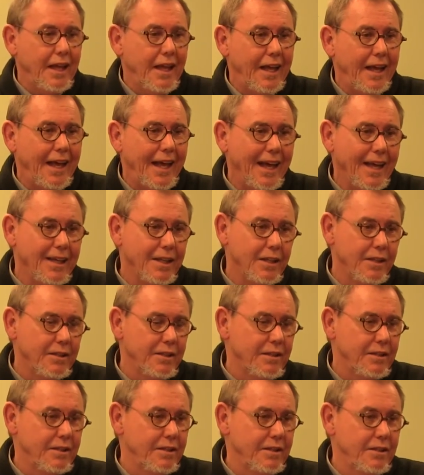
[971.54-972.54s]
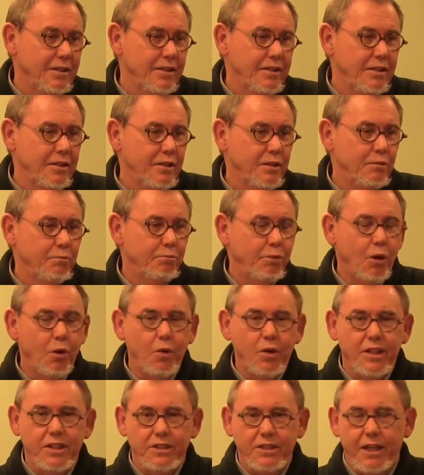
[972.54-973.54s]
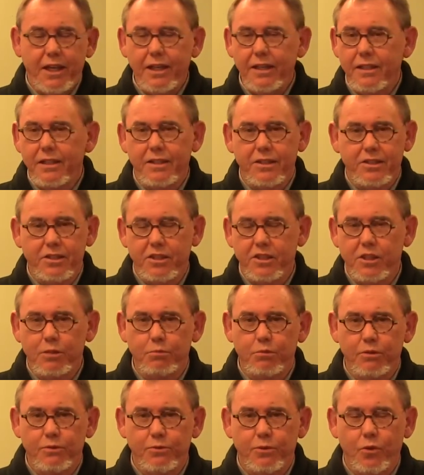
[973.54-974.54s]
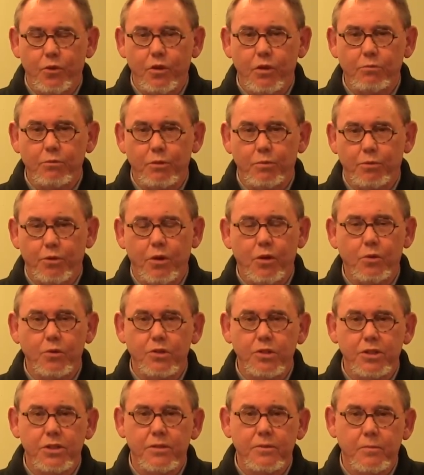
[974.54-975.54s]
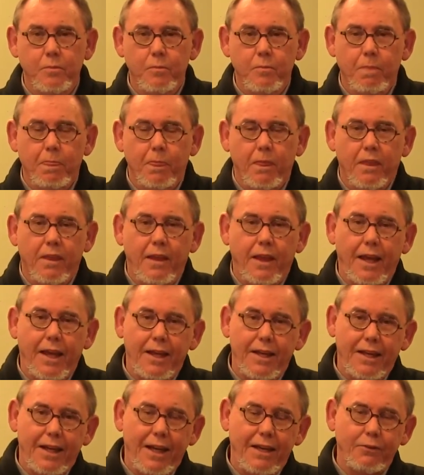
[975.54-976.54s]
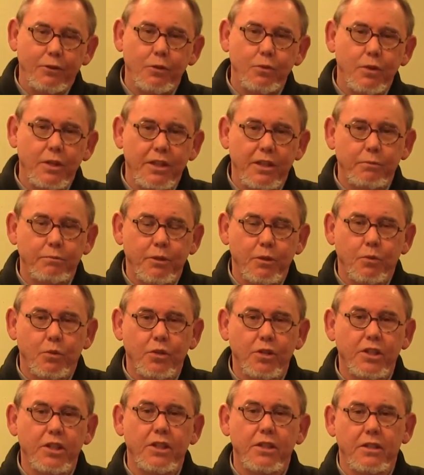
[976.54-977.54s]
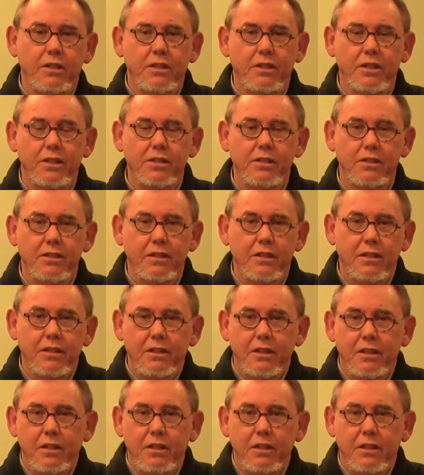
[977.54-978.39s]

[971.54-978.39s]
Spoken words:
Had BOA taken a system reform approach, and everyone had been working on this